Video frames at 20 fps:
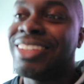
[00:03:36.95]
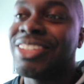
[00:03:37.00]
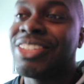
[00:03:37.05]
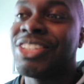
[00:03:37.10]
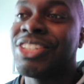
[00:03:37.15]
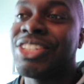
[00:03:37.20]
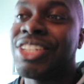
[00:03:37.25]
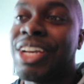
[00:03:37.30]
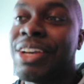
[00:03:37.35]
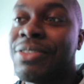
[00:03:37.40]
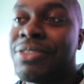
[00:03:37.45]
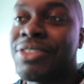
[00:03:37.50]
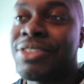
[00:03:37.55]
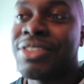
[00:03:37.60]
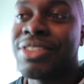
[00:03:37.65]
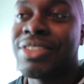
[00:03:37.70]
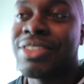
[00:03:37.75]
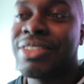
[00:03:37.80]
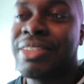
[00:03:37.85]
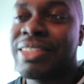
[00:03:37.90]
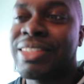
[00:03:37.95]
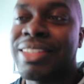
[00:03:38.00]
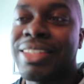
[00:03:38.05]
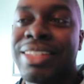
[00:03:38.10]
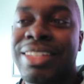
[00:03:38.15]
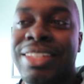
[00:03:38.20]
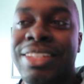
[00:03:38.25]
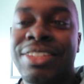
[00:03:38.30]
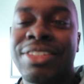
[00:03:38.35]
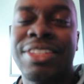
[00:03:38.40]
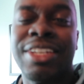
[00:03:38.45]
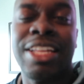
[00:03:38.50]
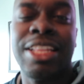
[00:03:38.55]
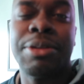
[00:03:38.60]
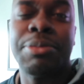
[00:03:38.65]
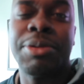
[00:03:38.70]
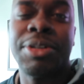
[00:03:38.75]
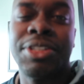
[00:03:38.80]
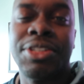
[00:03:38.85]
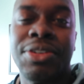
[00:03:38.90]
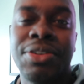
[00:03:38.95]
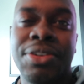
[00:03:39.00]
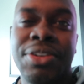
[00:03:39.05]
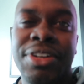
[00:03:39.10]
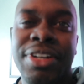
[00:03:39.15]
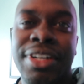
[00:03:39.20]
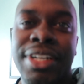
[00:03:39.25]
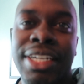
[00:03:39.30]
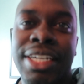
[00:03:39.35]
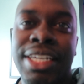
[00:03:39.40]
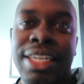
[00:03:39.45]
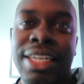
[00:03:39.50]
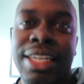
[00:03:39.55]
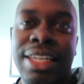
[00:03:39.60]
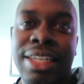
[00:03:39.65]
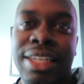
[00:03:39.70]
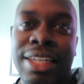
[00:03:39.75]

chef's celebratory